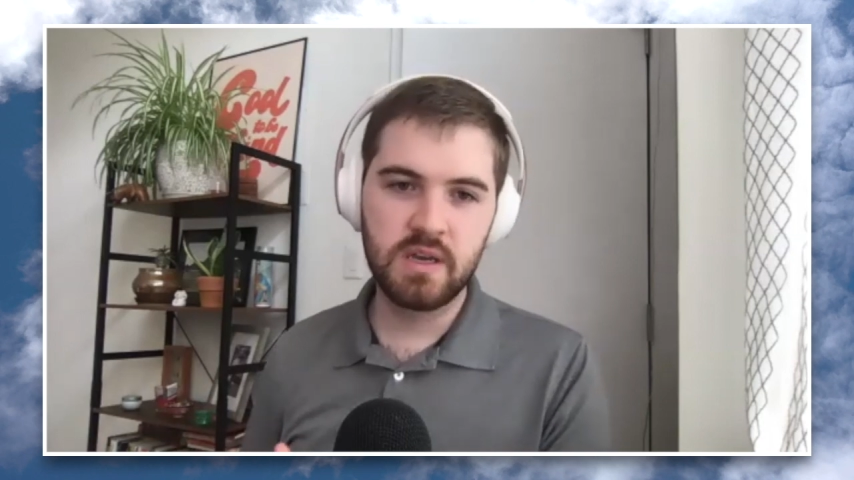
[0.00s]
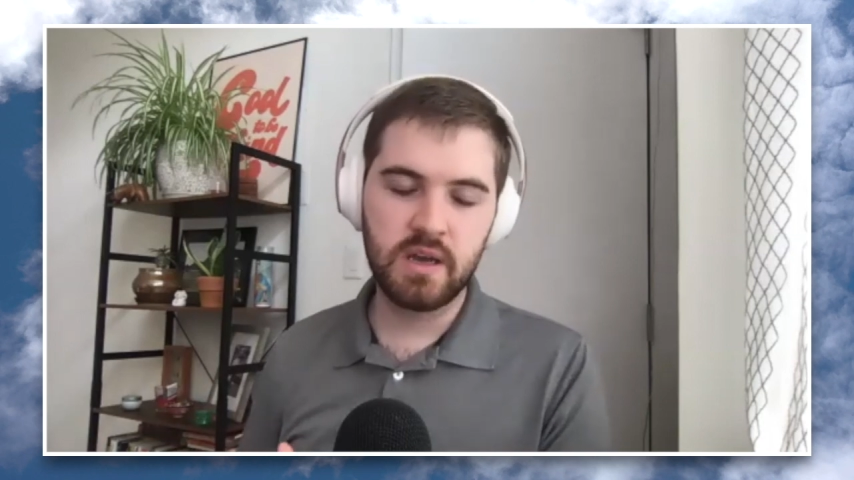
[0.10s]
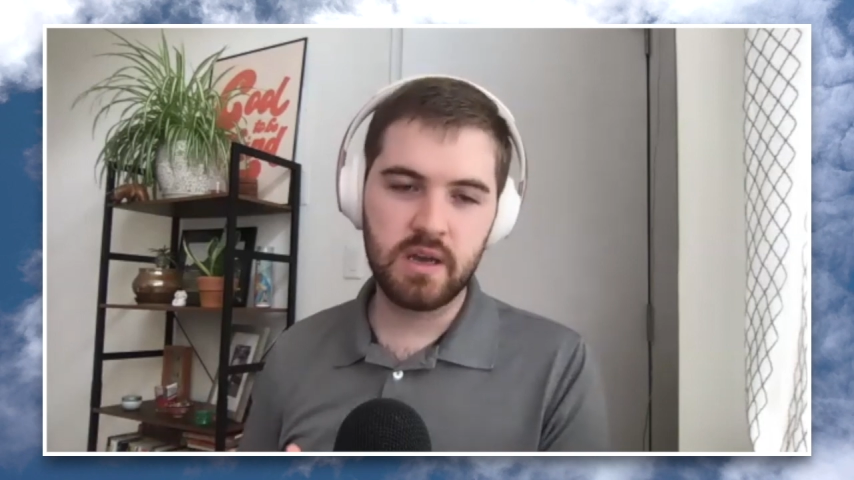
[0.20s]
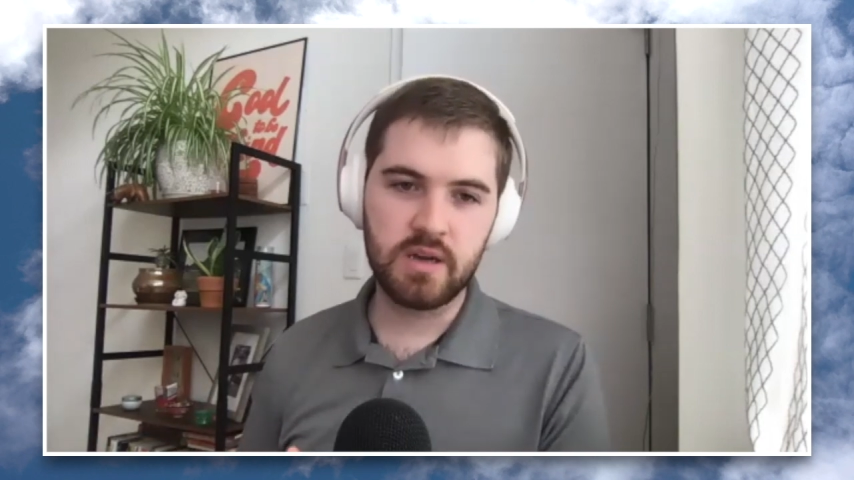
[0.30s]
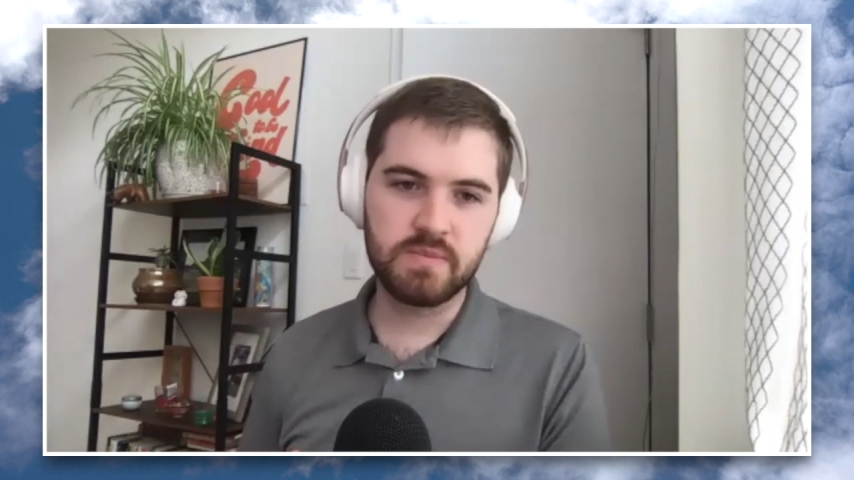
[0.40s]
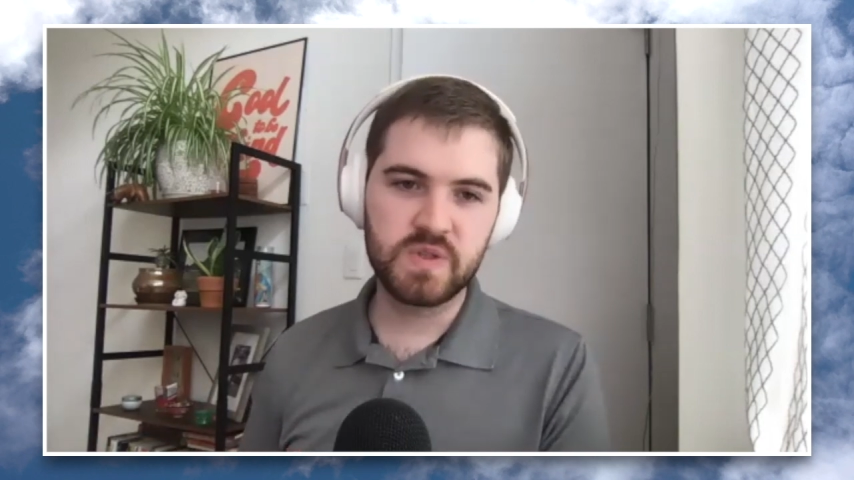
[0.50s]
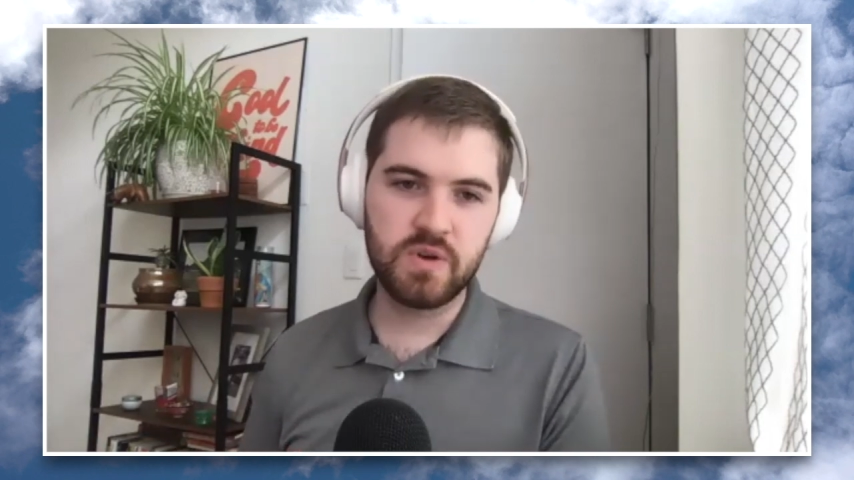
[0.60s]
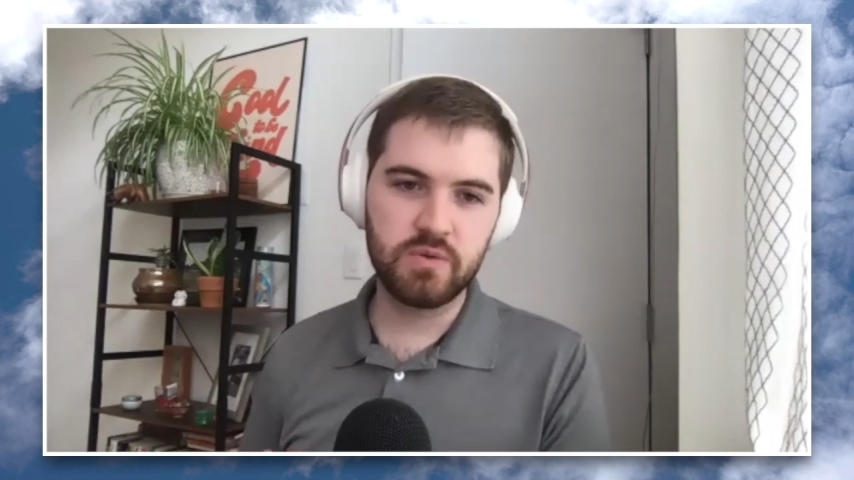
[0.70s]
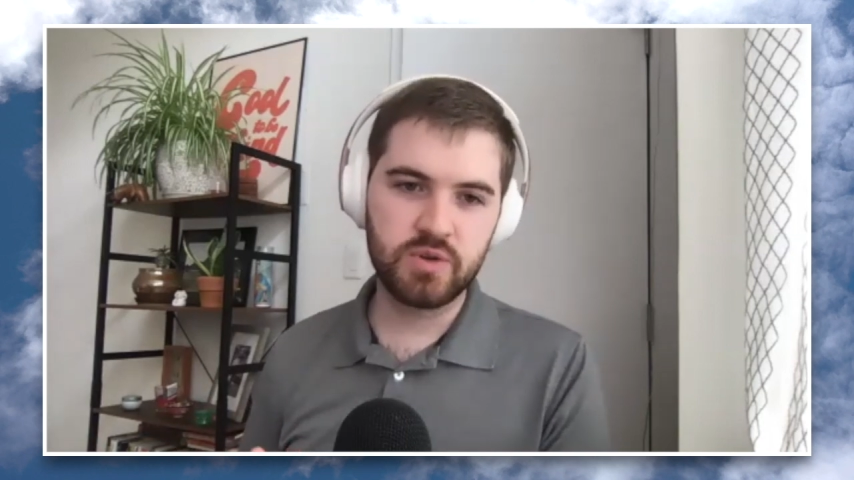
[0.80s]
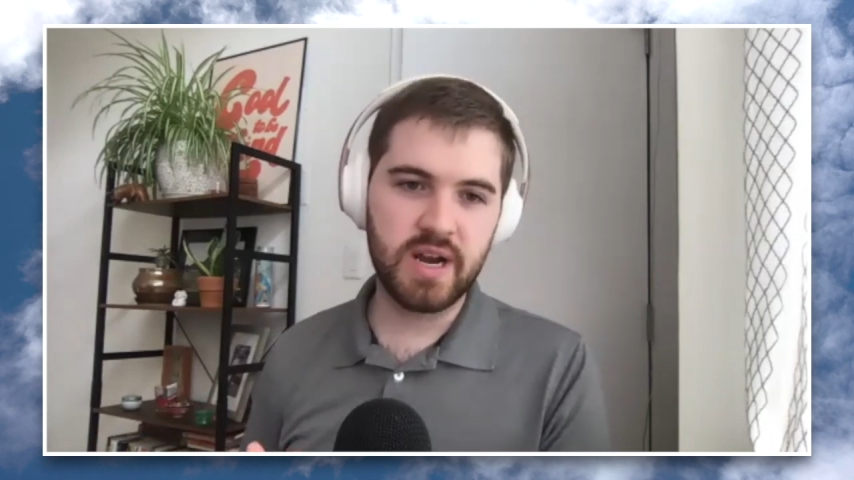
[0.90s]
Um,
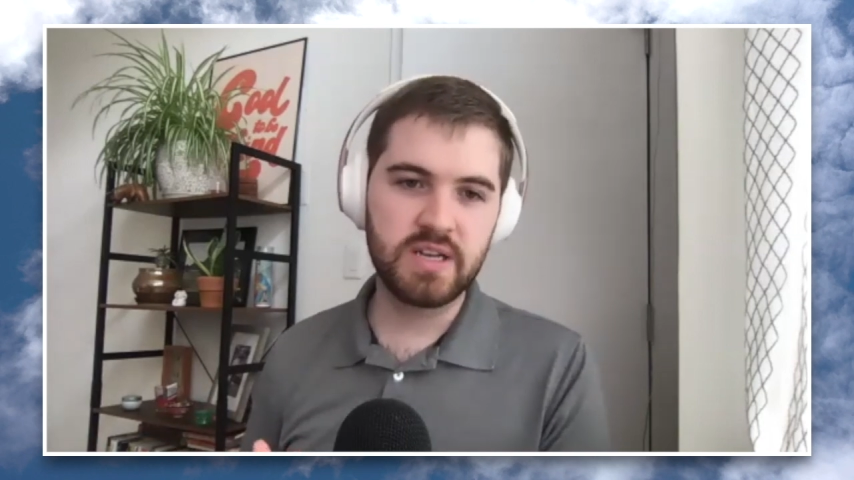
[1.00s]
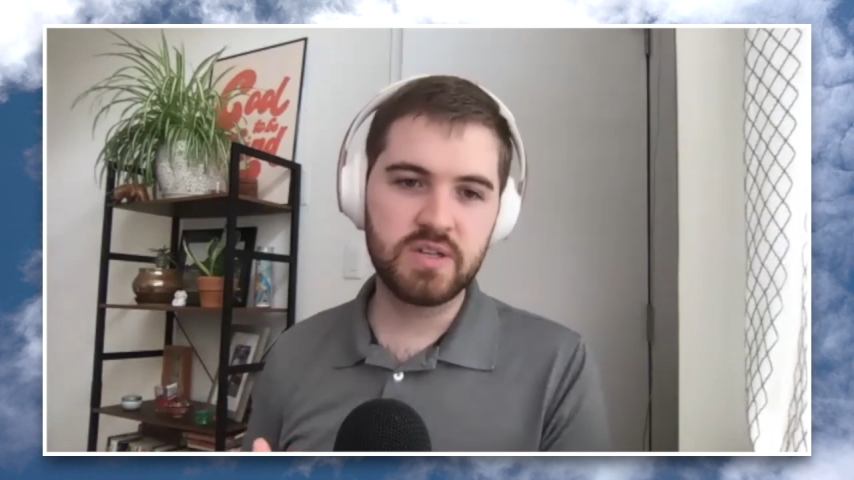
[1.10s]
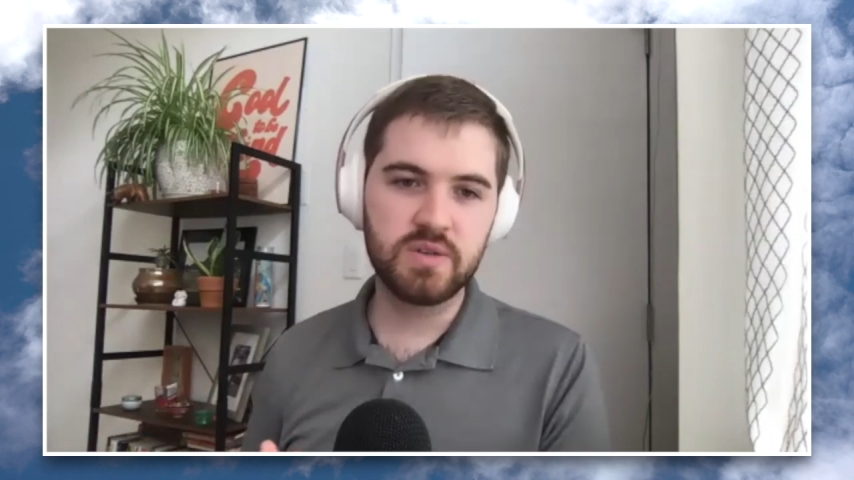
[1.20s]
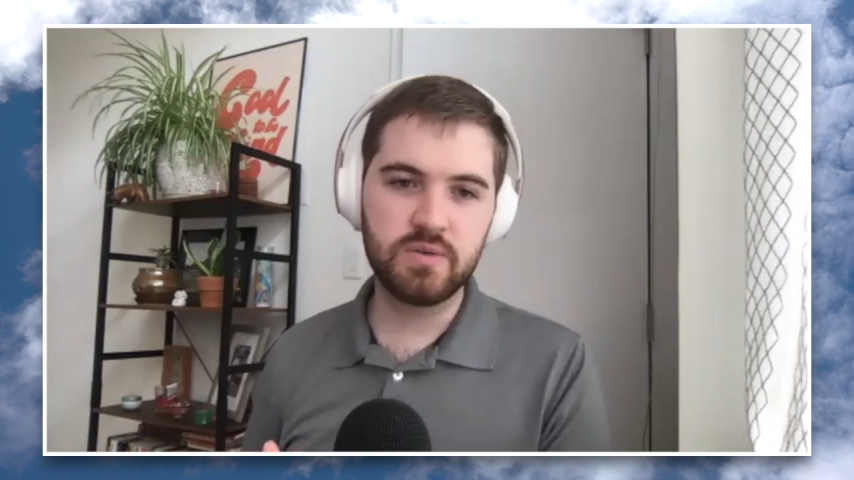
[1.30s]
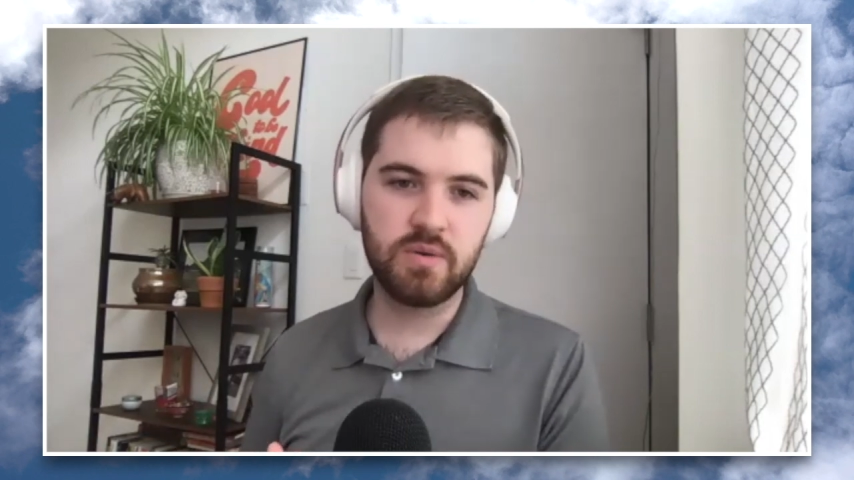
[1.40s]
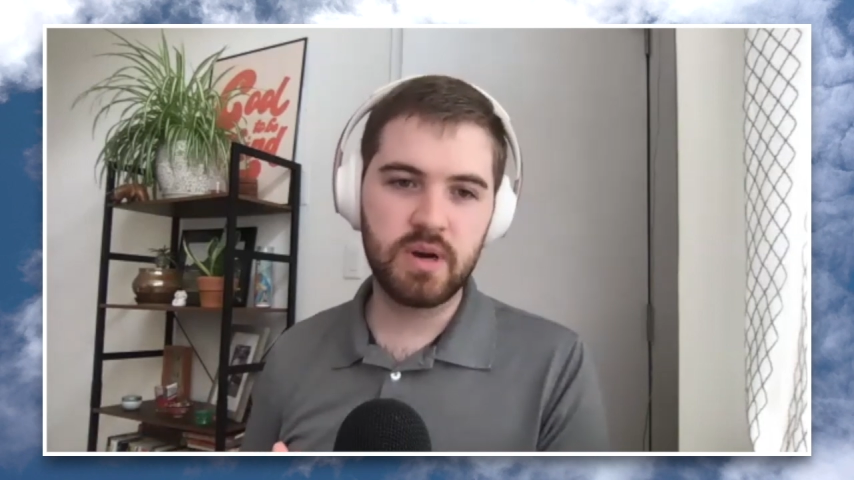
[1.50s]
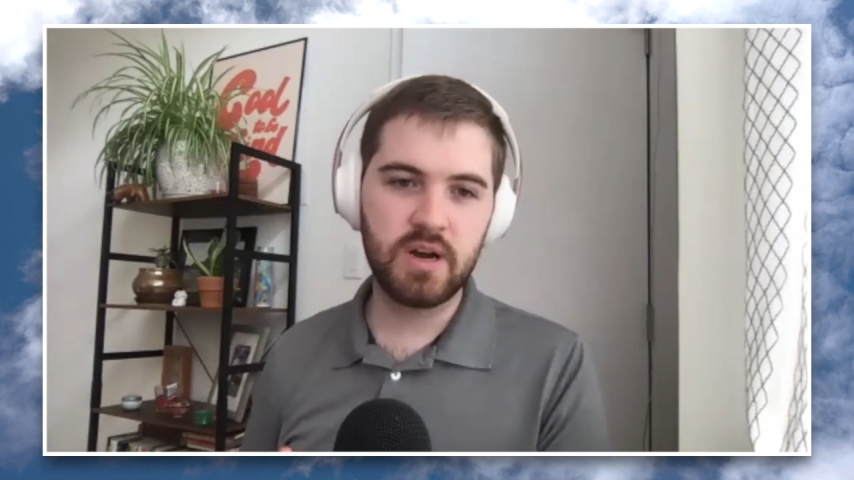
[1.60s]
so trying to